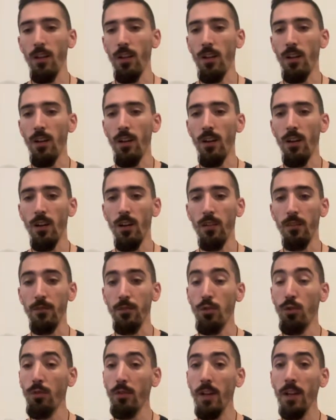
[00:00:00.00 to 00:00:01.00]

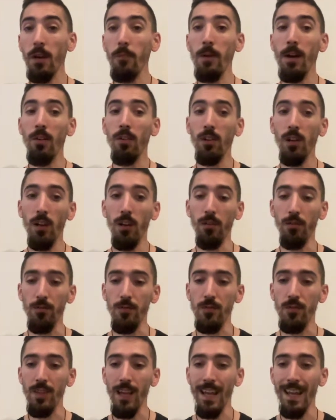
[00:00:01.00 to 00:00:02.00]
talking about
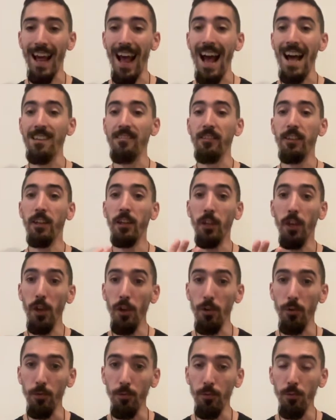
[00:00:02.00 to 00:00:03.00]
clothes and asking
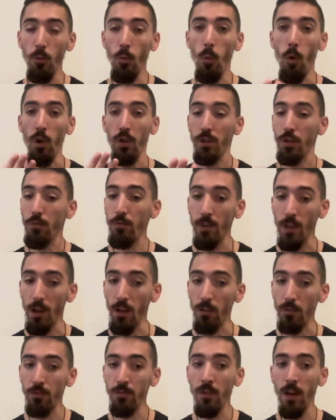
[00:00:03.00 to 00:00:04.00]
you what you
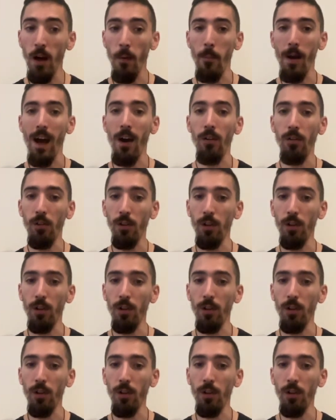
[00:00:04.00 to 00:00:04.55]
know about